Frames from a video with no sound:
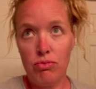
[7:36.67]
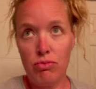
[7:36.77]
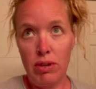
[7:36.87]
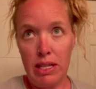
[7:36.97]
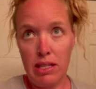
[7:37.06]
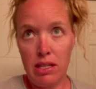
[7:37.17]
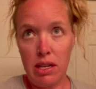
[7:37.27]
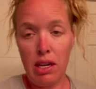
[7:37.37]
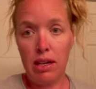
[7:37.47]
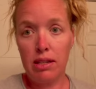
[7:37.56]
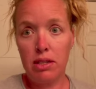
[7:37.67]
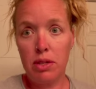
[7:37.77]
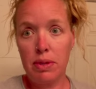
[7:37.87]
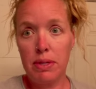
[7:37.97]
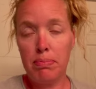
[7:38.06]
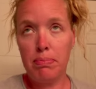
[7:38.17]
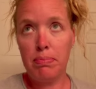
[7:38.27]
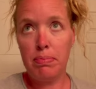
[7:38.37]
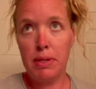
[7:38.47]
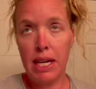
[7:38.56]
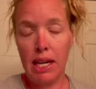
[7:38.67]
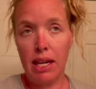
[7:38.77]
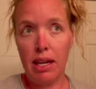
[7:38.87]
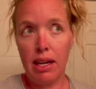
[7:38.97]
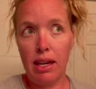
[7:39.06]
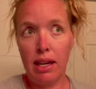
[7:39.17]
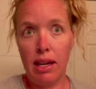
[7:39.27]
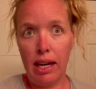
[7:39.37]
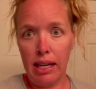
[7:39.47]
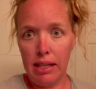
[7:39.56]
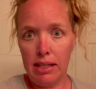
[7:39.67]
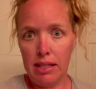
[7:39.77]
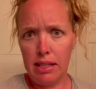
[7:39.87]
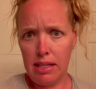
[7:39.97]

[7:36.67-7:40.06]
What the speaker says: Wednesday. So it's day 8.